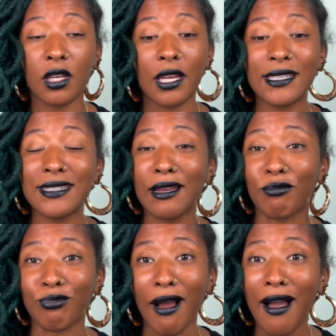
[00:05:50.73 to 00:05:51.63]
it's like
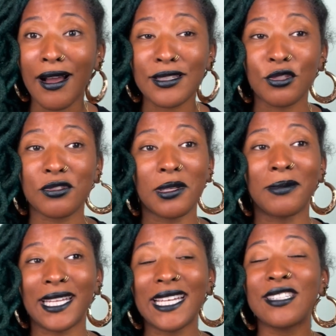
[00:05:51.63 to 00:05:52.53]
rocks or
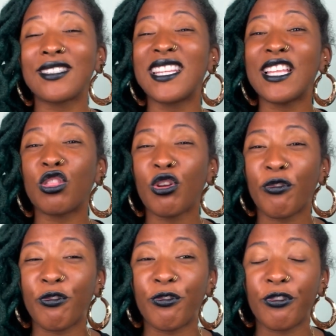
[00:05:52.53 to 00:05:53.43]
something. They're
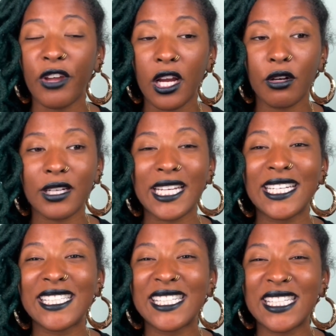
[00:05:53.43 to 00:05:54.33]
very
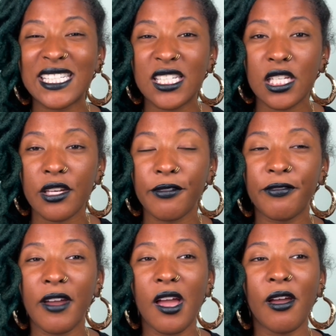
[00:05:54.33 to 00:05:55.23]

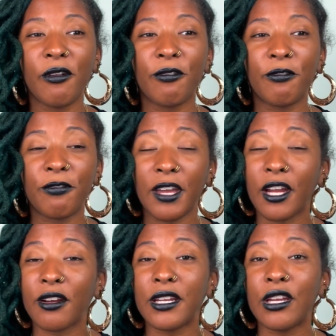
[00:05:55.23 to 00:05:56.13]
stiff,
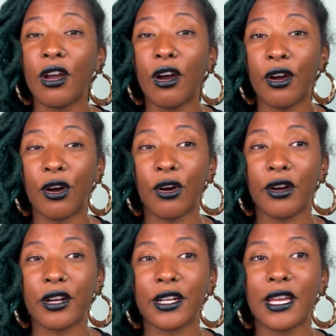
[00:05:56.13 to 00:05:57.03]
very
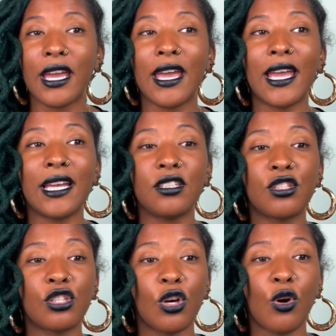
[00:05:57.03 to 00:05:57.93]
hard. And
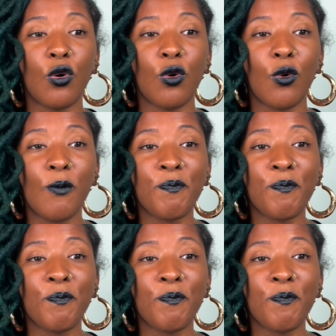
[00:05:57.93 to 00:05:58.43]
so,